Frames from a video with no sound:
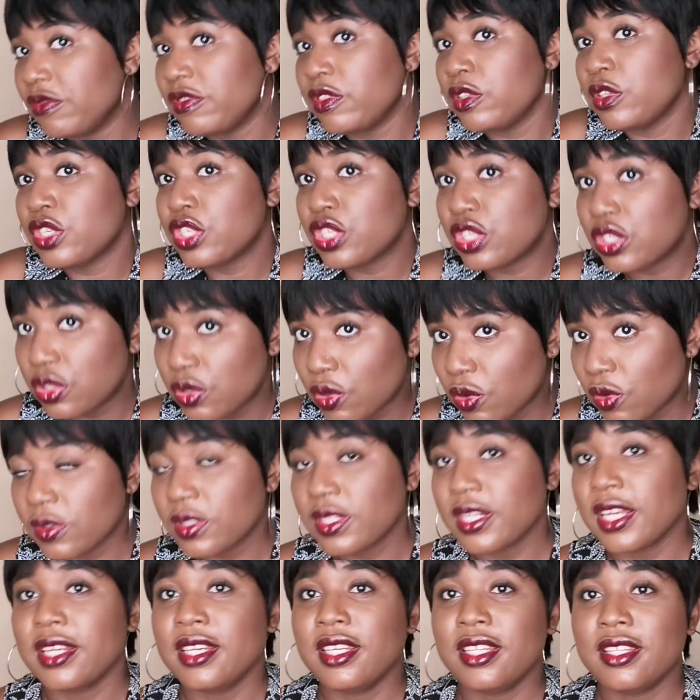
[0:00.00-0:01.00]
It feels
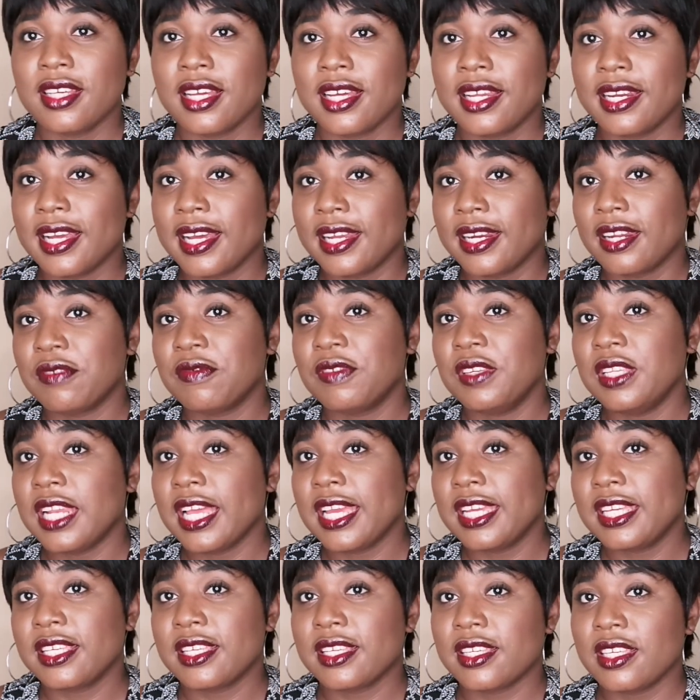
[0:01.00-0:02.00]
snug. And I
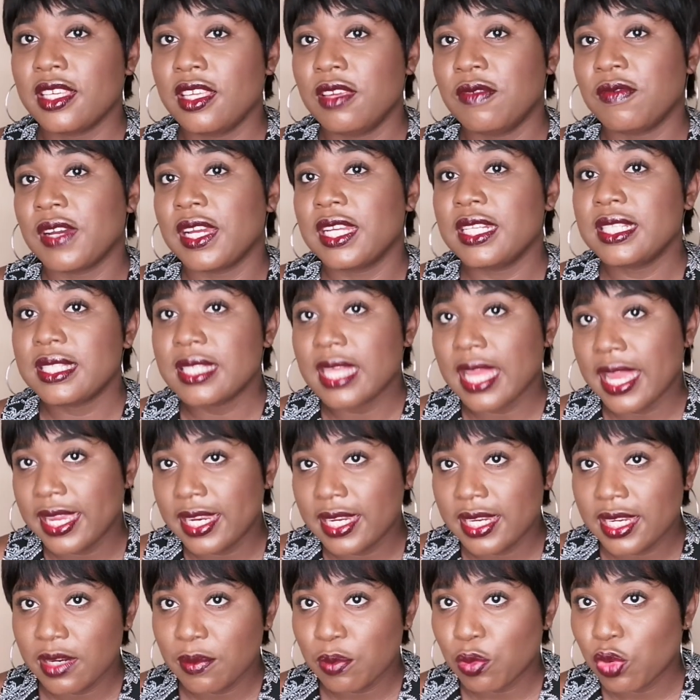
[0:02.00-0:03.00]
feel like if I
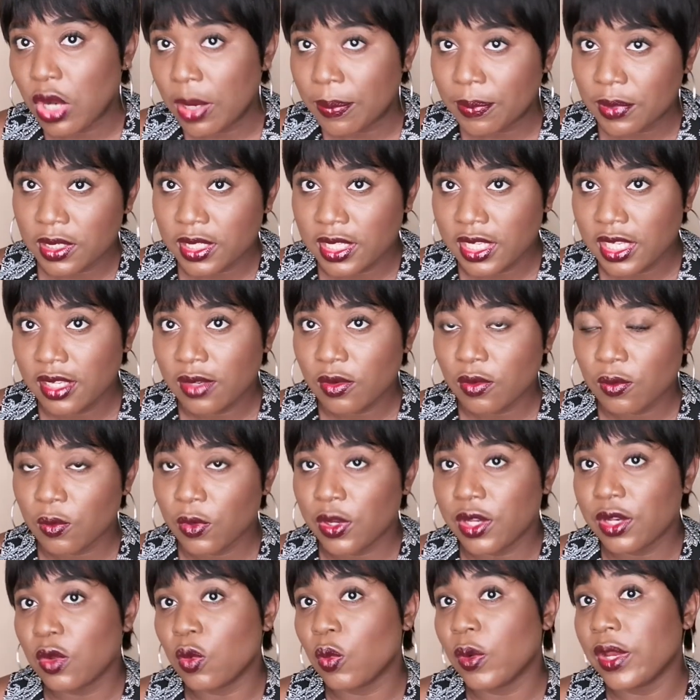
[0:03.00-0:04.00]
tightened it properly
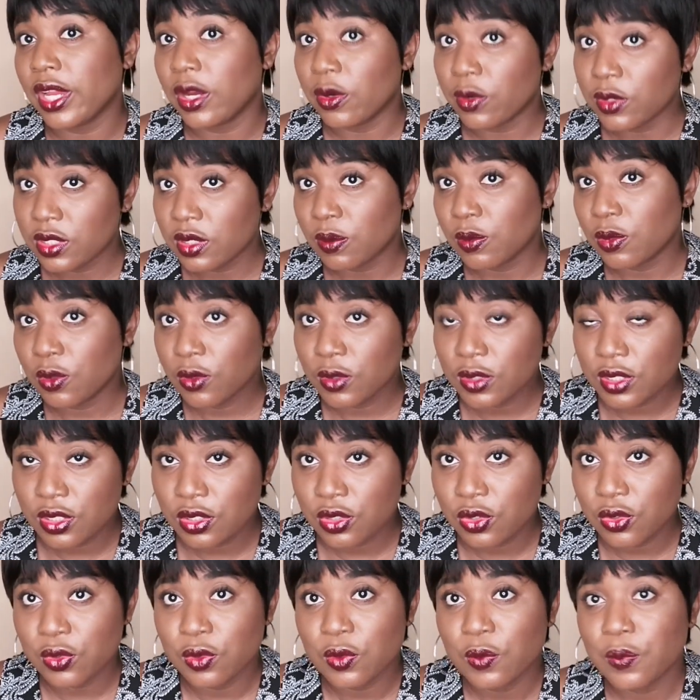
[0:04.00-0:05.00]
with the way I was
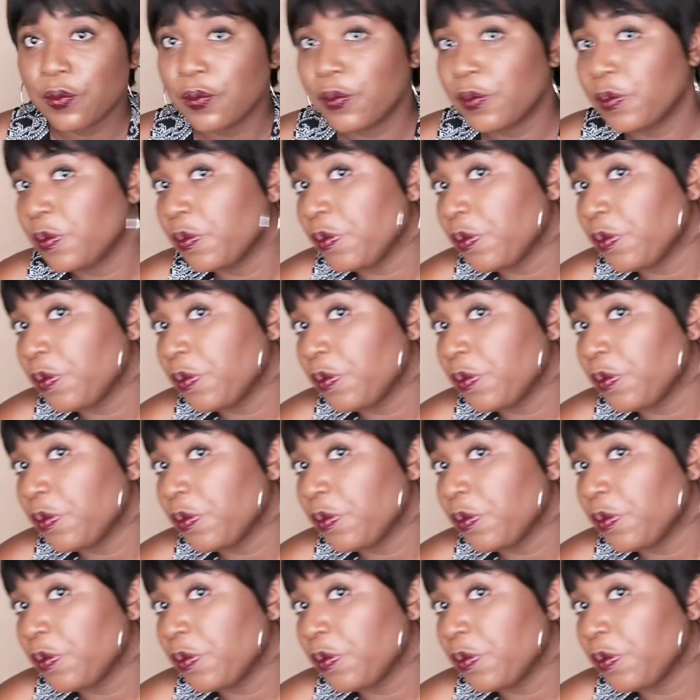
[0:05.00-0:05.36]
supposed to,